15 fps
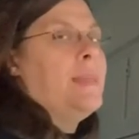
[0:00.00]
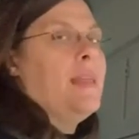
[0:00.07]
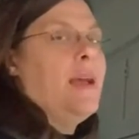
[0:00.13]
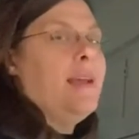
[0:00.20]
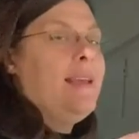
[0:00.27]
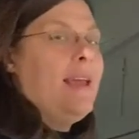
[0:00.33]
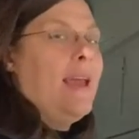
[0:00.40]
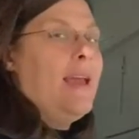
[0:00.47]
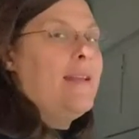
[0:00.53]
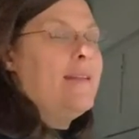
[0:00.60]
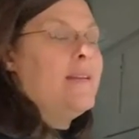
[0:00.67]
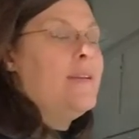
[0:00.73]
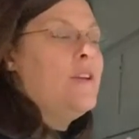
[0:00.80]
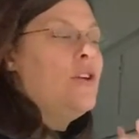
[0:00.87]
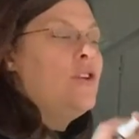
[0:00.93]
Again,
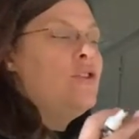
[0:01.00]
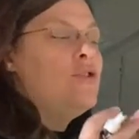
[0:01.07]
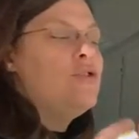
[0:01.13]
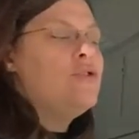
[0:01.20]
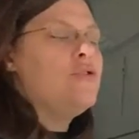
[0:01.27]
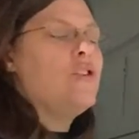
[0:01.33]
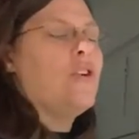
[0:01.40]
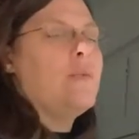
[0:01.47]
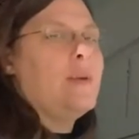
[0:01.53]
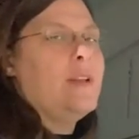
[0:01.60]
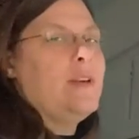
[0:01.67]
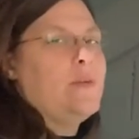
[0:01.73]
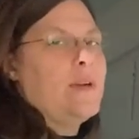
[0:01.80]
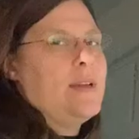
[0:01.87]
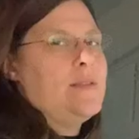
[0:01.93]
so
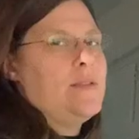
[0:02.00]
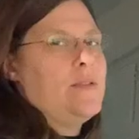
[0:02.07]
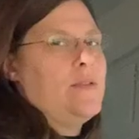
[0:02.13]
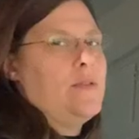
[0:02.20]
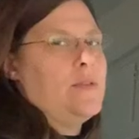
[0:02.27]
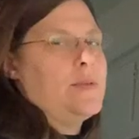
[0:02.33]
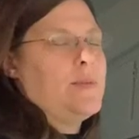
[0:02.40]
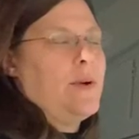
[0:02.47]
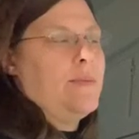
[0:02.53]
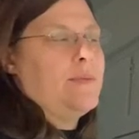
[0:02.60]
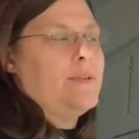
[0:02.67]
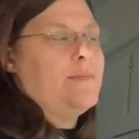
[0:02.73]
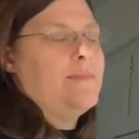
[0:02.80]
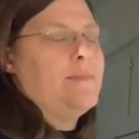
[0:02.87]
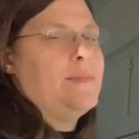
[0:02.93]
many ways to do this
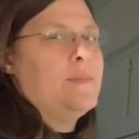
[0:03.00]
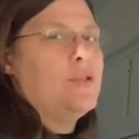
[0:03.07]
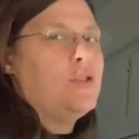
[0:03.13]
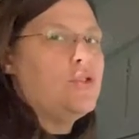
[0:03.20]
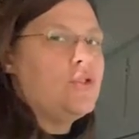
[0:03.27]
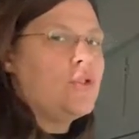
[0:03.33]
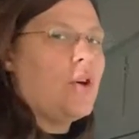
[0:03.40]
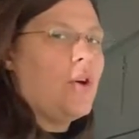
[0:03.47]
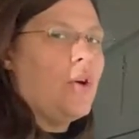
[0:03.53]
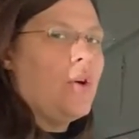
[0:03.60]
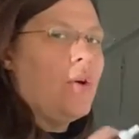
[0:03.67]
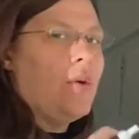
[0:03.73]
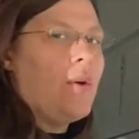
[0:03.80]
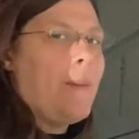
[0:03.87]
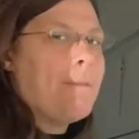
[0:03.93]
problem.
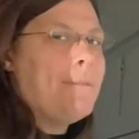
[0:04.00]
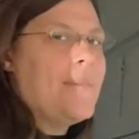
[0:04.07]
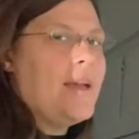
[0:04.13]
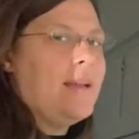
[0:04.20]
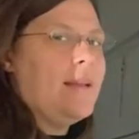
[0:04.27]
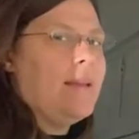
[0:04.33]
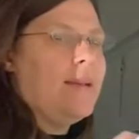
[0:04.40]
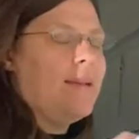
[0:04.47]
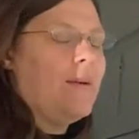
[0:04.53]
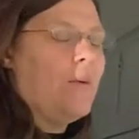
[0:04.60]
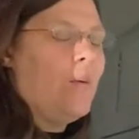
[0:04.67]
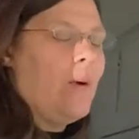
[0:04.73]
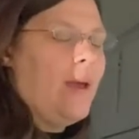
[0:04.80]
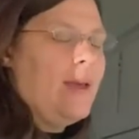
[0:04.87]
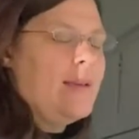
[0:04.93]
So many
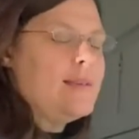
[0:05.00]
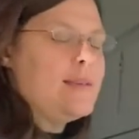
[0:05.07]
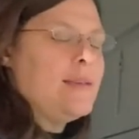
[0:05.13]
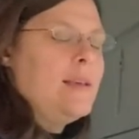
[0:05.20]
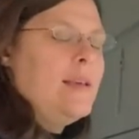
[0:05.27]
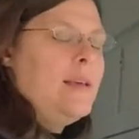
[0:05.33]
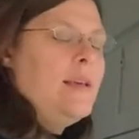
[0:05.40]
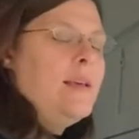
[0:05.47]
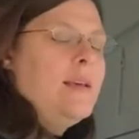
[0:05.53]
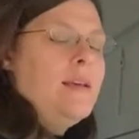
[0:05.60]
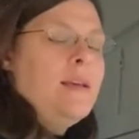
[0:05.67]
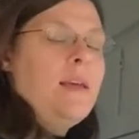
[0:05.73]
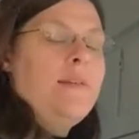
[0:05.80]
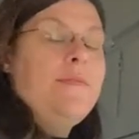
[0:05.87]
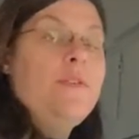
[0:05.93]
ways.
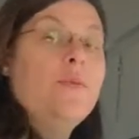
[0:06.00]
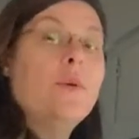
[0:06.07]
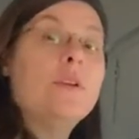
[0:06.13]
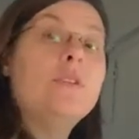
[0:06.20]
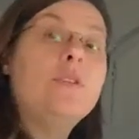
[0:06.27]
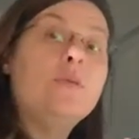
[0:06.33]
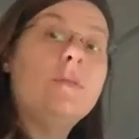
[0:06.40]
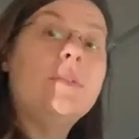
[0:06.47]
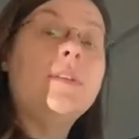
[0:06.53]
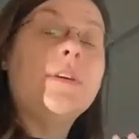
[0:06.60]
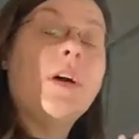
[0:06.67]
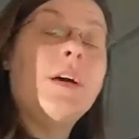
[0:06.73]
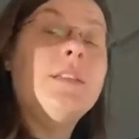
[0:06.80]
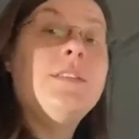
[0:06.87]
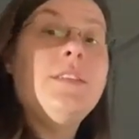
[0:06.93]
If you want to do it the
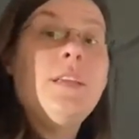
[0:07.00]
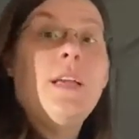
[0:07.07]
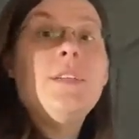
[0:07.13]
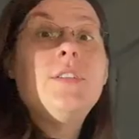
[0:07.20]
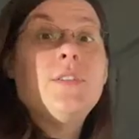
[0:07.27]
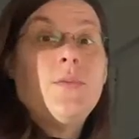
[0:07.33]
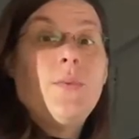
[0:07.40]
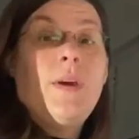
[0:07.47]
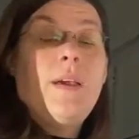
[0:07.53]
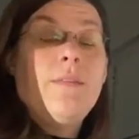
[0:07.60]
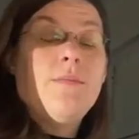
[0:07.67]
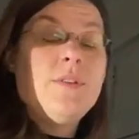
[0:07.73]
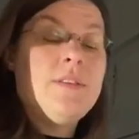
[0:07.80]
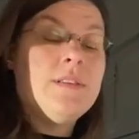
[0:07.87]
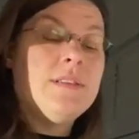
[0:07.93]
conscientious way,
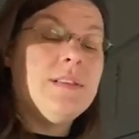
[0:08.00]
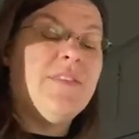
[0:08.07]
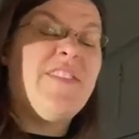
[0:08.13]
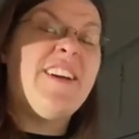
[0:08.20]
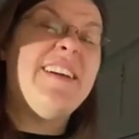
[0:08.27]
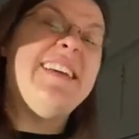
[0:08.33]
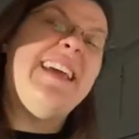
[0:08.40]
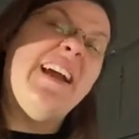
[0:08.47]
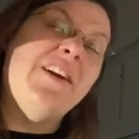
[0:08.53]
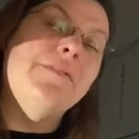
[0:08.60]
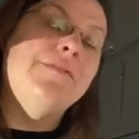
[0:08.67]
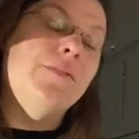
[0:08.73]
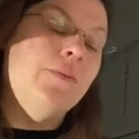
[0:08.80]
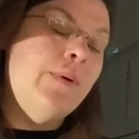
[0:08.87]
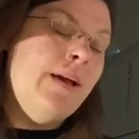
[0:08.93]
which is the very
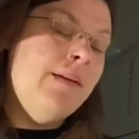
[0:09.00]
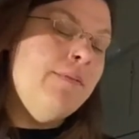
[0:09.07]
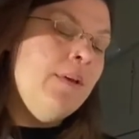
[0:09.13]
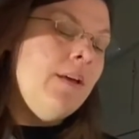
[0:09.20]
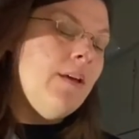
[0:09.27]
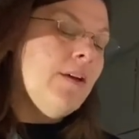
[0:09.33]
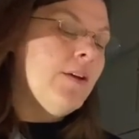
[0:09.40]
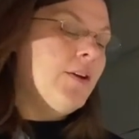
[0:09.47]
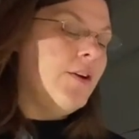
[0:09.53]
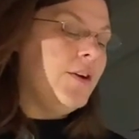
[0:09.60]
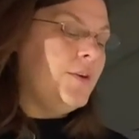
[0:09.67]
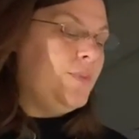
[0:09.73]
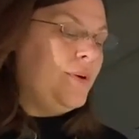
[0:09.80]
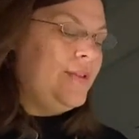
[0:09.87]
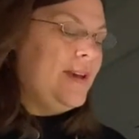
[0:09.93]
careful way, you're
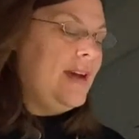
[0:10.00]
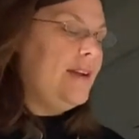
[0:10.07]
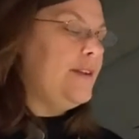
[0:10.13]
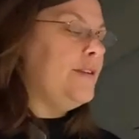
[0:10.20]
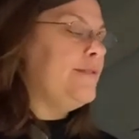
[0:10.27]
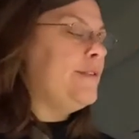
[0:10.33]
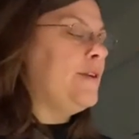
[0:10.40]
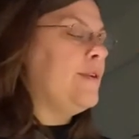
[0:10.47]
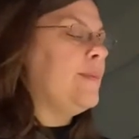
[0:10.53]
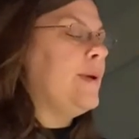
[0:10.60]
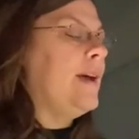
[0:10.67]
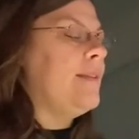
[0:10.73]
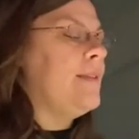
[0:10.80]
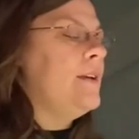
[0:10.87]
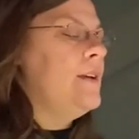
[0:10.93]
going to put that in your photo
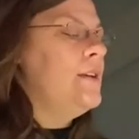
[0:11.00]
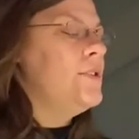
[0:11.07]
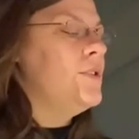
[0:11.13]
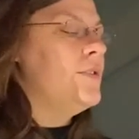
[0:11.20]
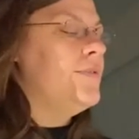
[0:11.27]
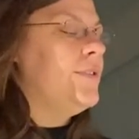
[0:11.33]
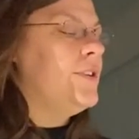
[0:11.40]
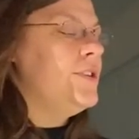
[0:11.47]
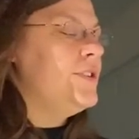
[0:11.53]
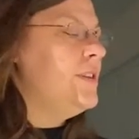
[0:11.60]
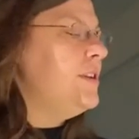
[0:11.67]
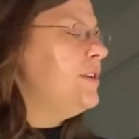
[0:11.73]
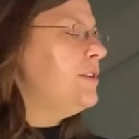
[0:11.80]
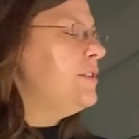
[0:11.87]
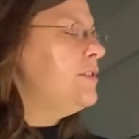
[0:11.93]
math. So the first
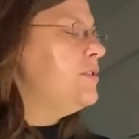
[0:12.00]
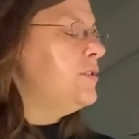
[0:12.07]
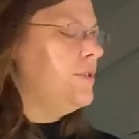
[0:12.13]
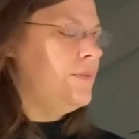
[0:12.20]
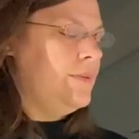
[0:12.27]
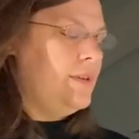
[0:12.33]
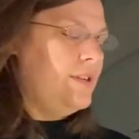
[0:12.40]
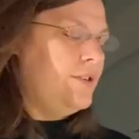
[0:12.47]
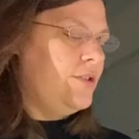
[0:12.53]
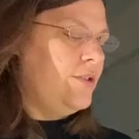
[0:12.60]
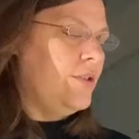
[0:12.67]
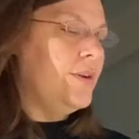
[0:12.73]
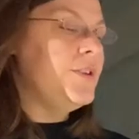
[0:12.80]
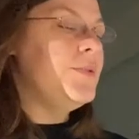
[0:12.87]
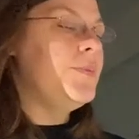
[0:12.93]
thing you're going to do is you're
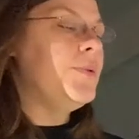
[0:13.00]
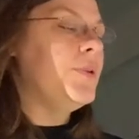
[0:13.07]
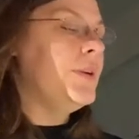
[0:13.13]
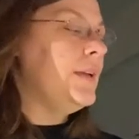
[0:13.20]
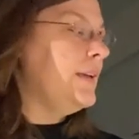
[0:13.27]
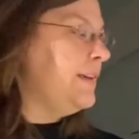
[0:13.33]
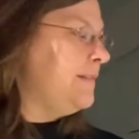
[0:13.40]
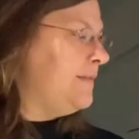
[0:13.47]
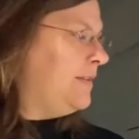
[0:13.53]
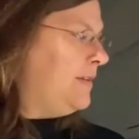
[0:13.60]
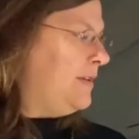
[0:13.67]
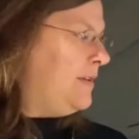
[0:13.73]
going to put in